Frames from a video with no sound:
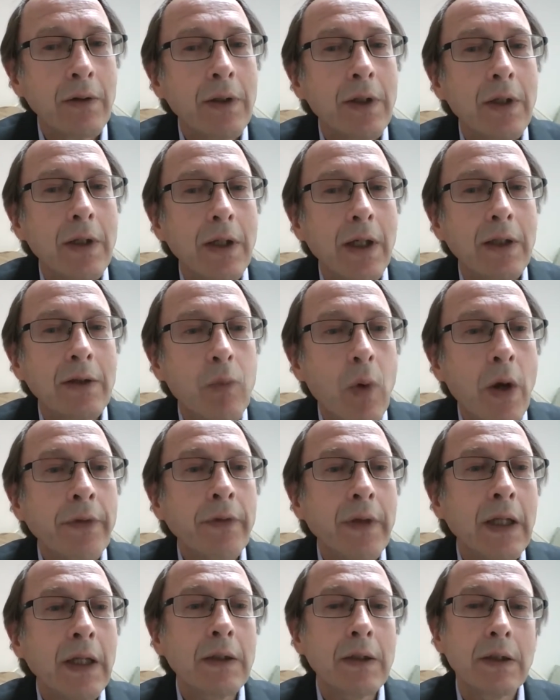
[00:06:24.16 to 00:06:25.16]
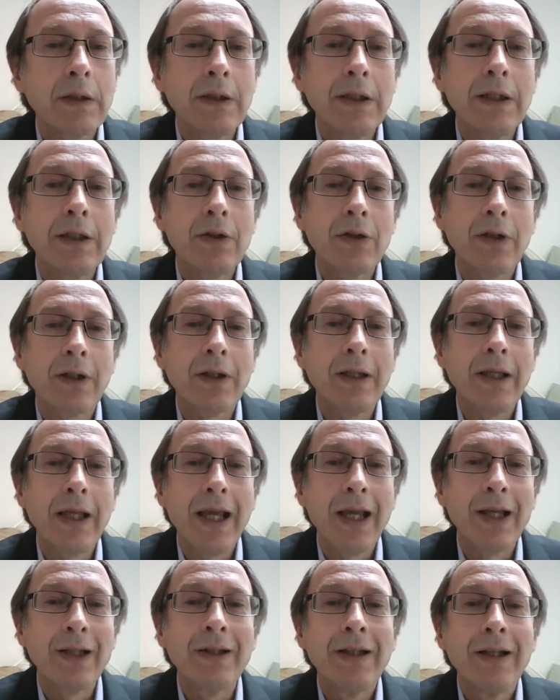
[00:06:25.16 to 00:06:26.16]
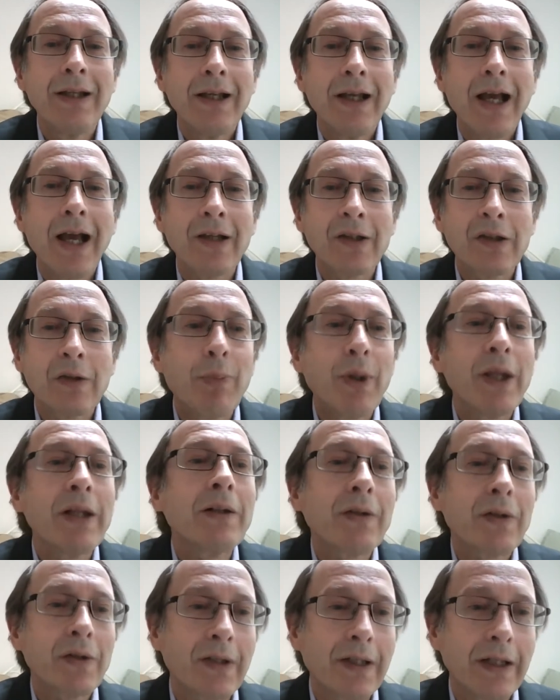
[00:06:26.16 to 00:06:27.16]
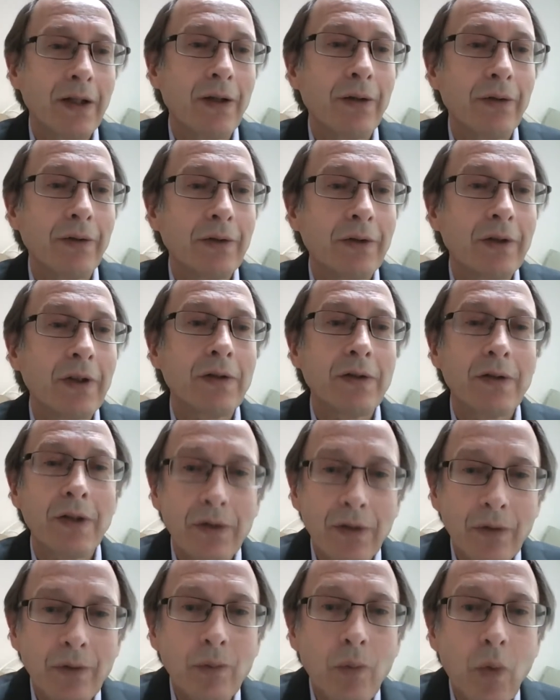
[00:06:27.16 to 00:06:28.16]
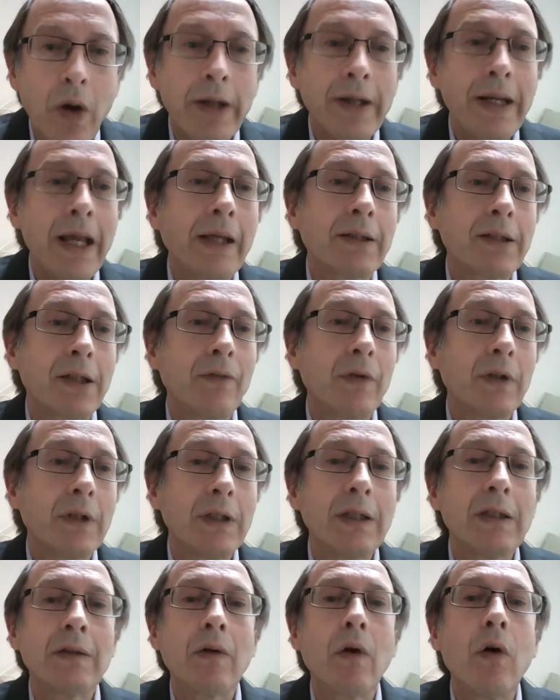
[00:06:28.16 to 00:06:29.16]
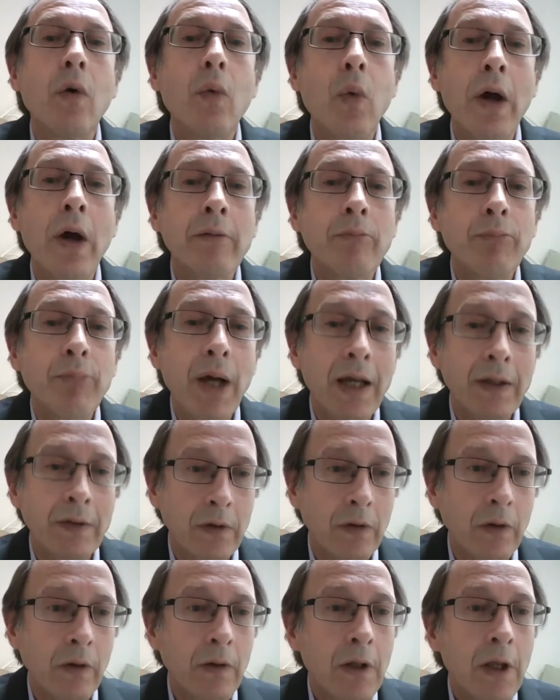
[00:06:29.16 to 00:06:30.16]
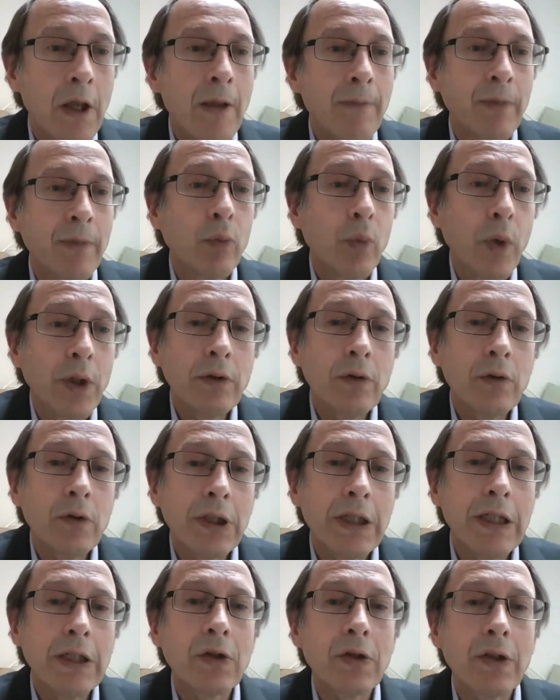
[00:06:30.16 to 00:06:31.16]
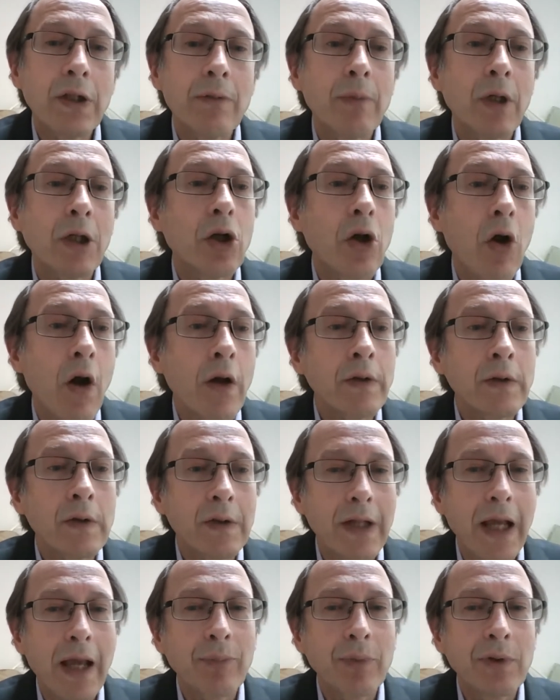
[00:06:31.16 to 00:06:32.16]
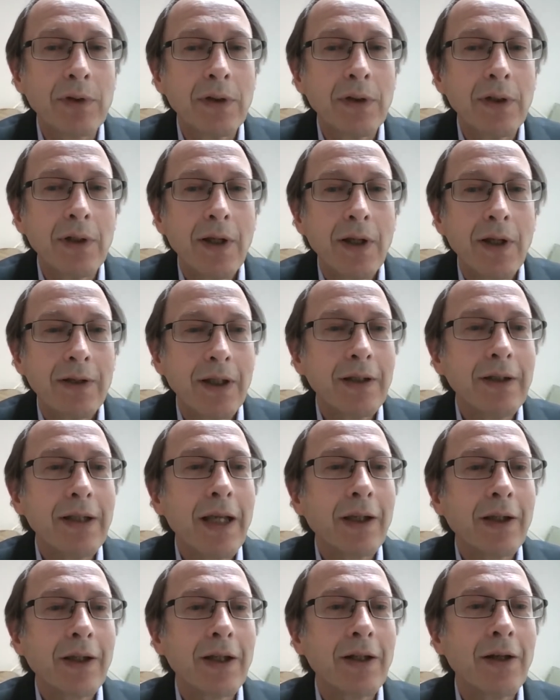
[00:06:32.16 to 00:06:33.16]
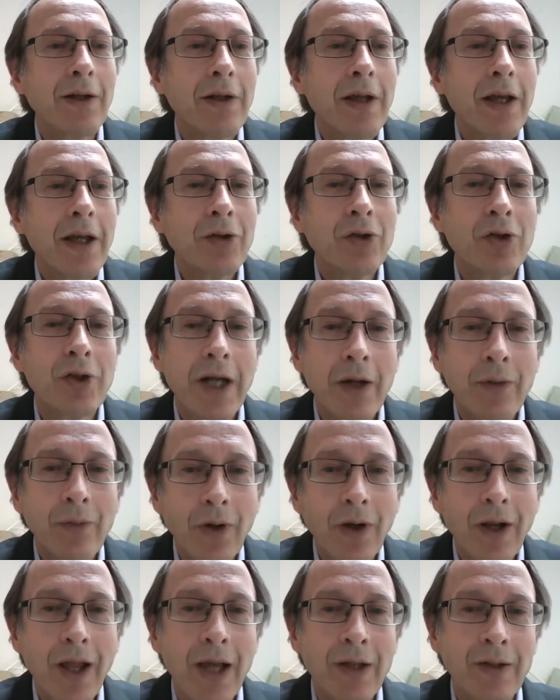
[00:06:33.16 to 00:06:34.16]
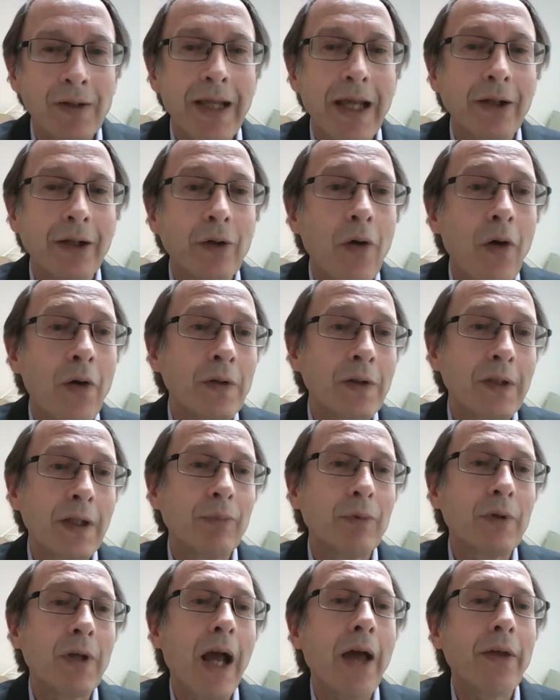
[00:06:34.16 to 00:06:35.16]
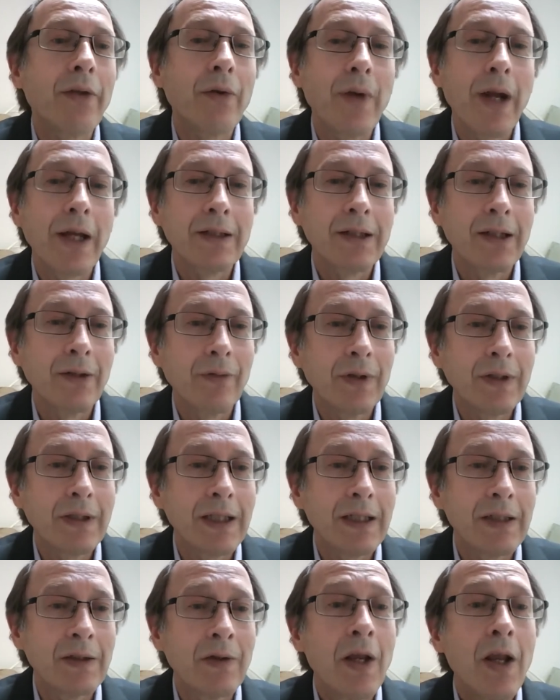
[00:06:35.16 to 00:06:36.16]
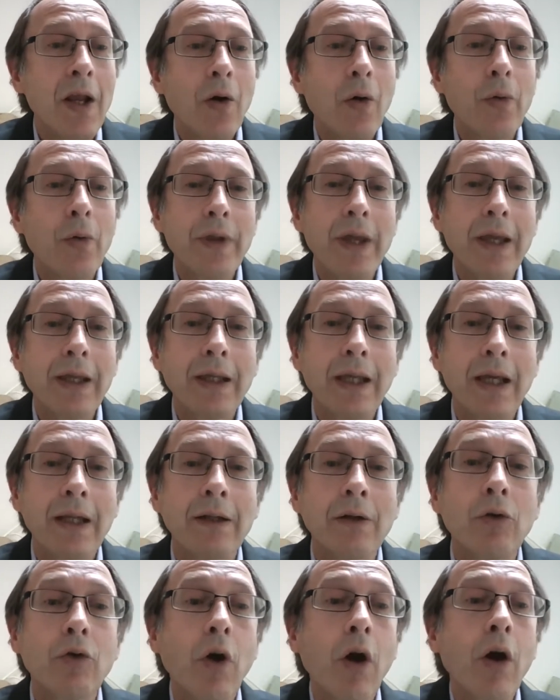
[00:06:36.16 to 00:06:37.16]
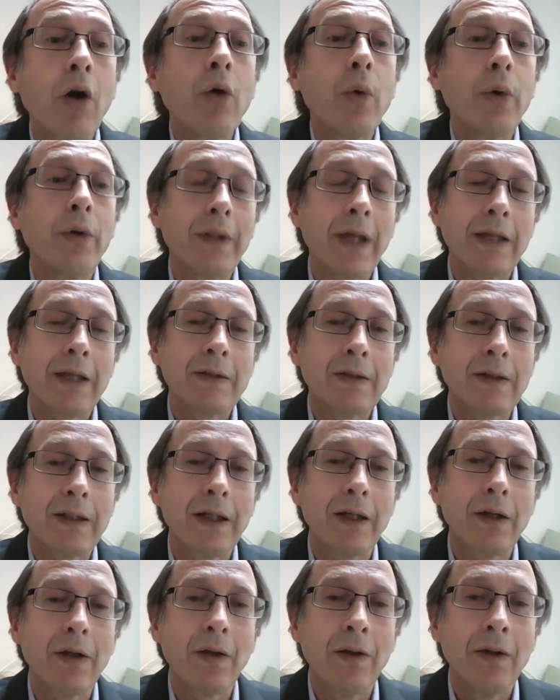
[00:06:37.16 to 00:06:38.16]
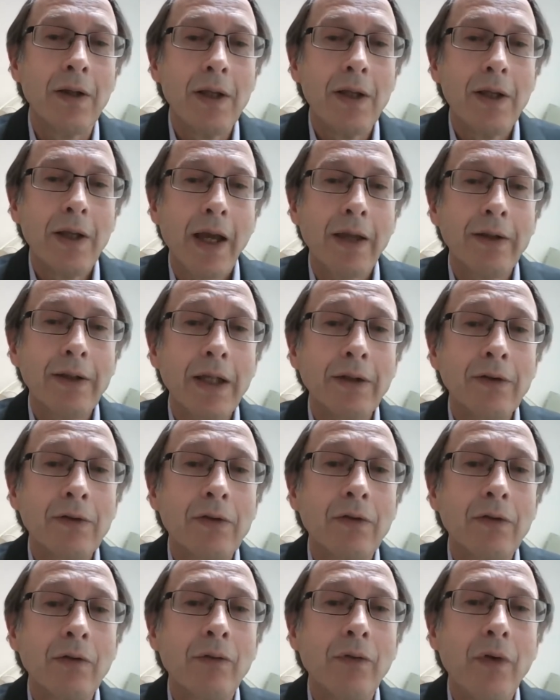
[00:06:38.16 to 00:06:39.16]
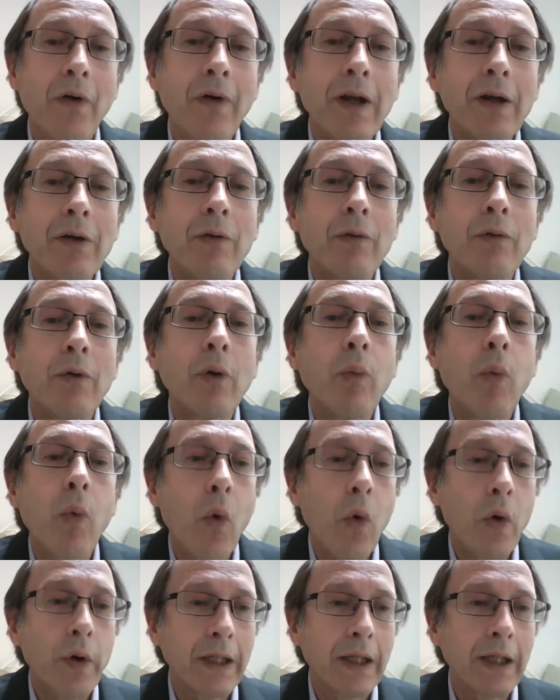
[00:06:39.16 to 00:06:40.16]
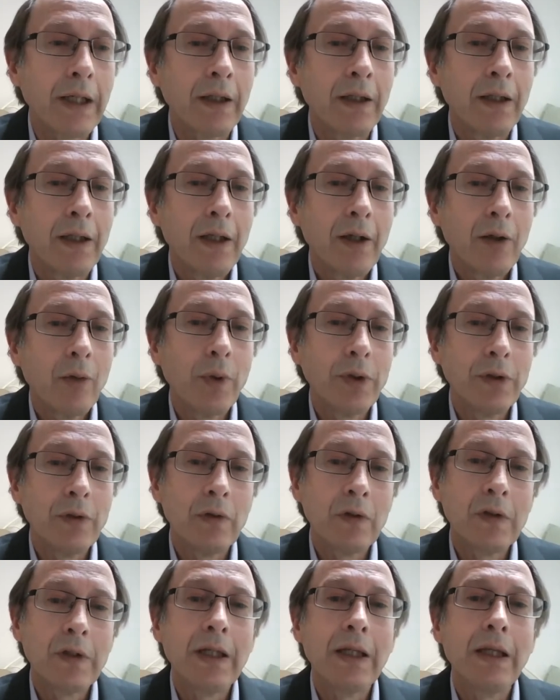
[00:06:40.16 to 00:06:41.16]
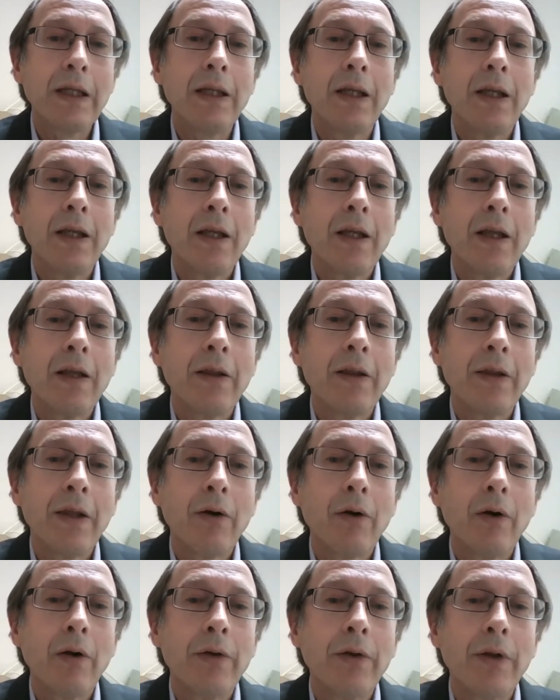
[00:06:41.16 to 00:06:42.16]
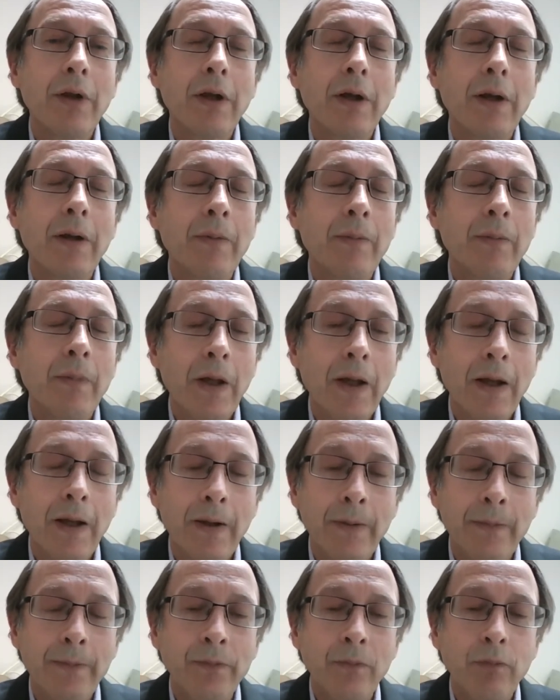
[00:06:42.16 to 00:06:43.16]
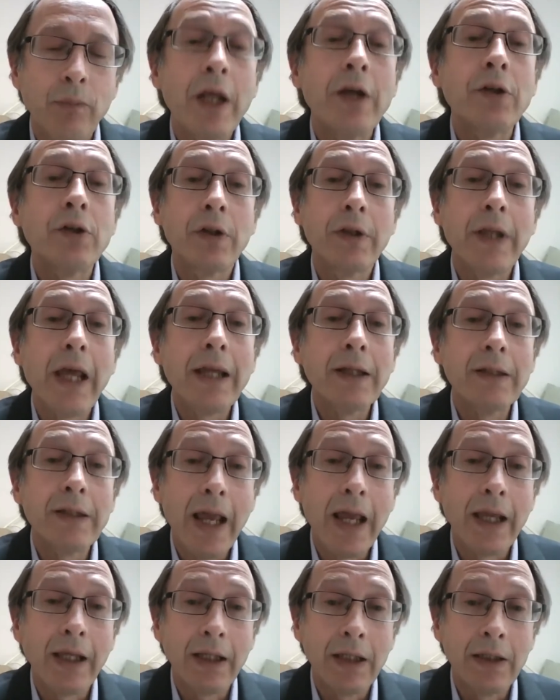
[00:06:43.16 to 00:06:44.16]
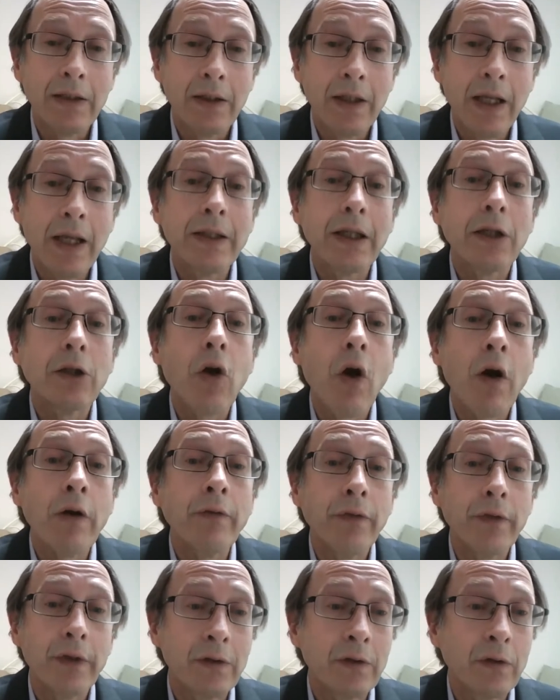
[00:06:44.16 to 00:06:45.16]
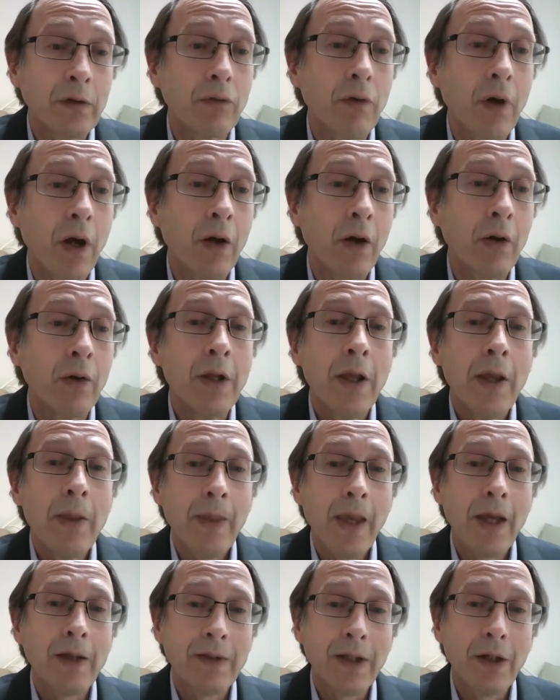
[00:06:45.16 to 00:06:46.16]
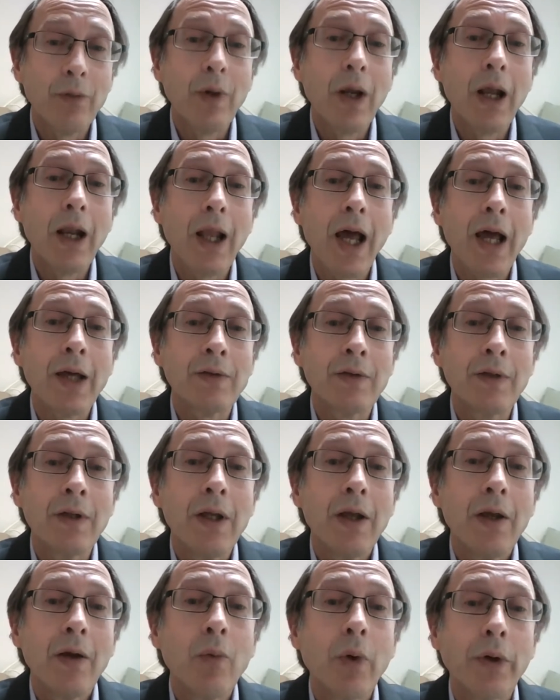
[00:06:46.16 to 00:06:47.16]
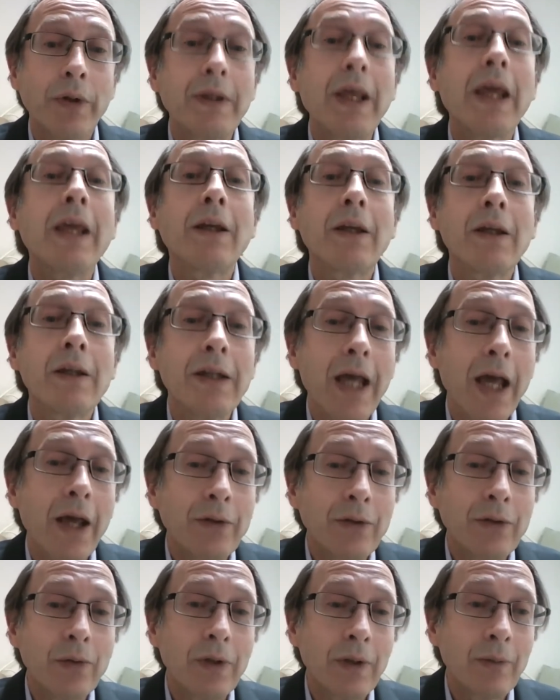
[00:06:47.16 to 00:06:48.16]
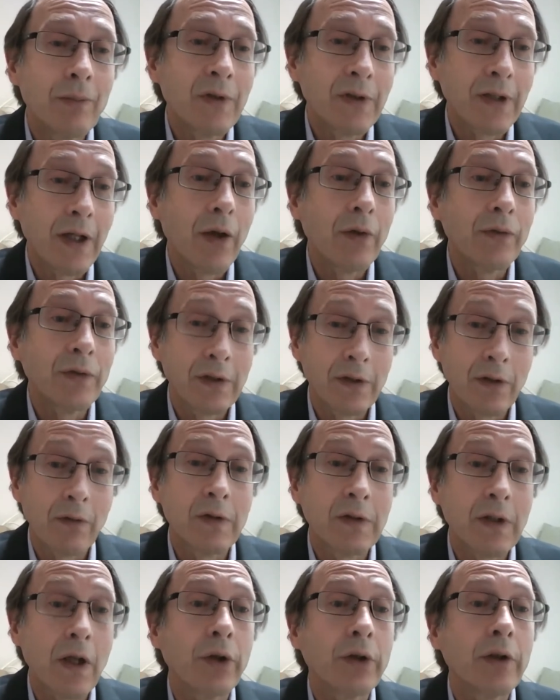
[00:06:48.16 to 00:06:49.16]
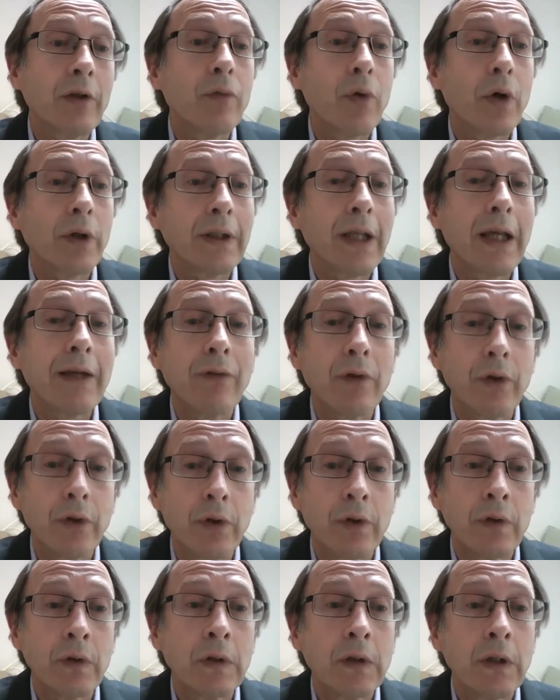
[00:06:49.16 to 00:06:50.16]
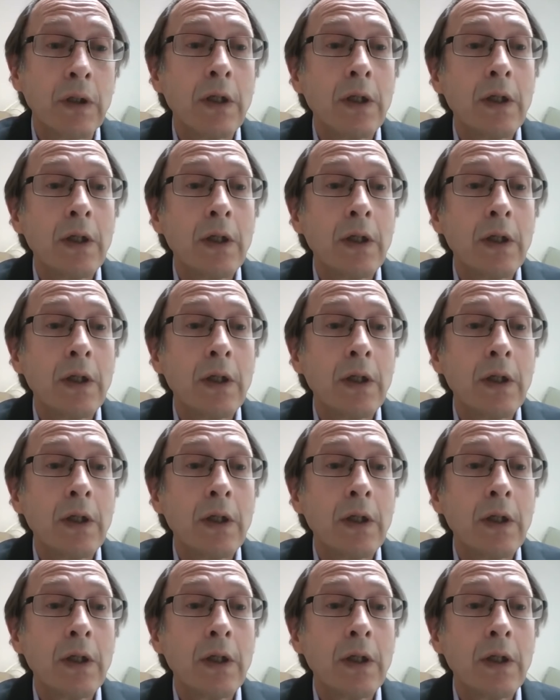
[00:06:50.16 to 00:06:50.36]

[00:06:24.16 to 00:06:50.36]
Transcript: It's one thing to teach a kid a splinter skill, just to do one activities or one puzzle. But when you teach them a concept, then they can generalize that concept to other activities, or they can grow with that skill. And that's very rewarding when you see the pleasure they take and their confidence grow as they realize what they can now do themselves as a result of what they've learned.